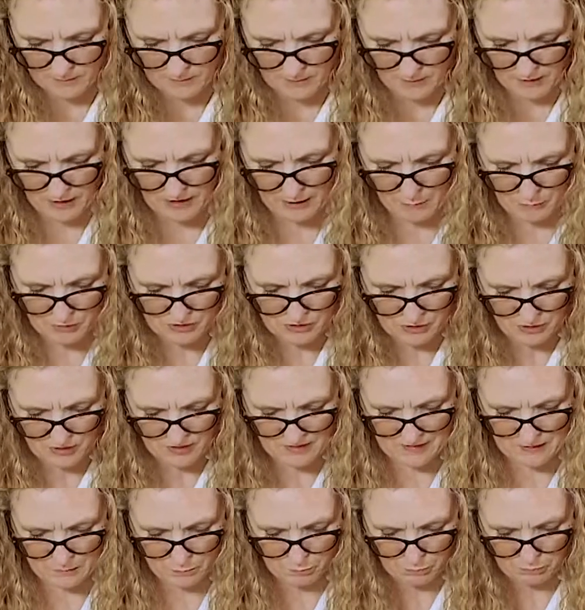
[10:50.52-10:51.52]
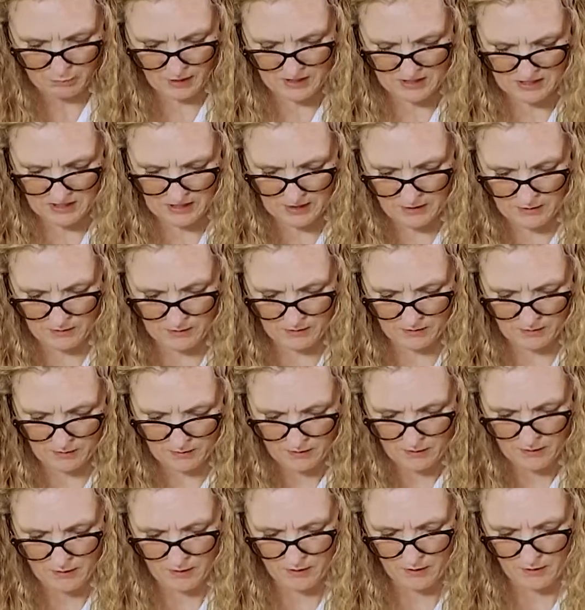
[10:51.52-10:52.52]
and I'm just going to spread it
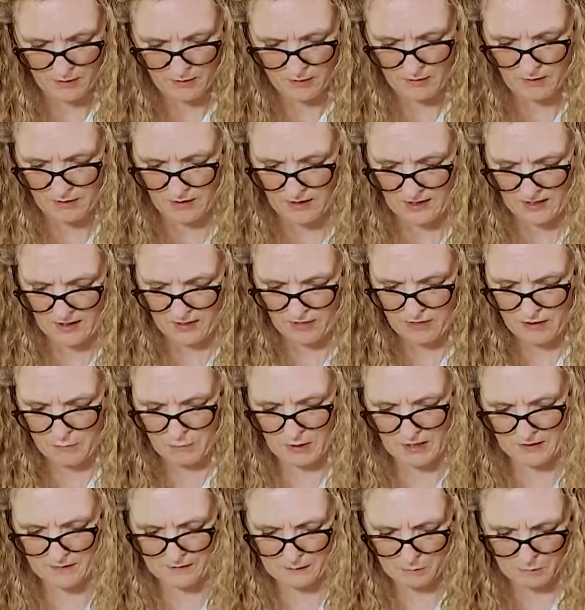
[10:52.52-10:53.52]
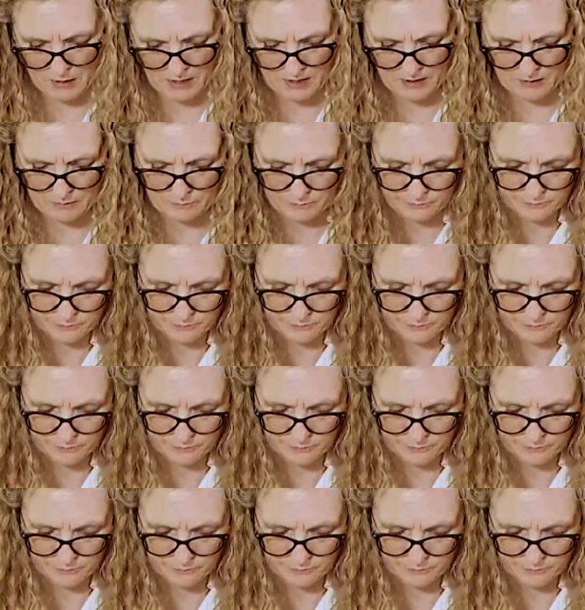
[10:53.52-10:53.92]
in the mincemeat.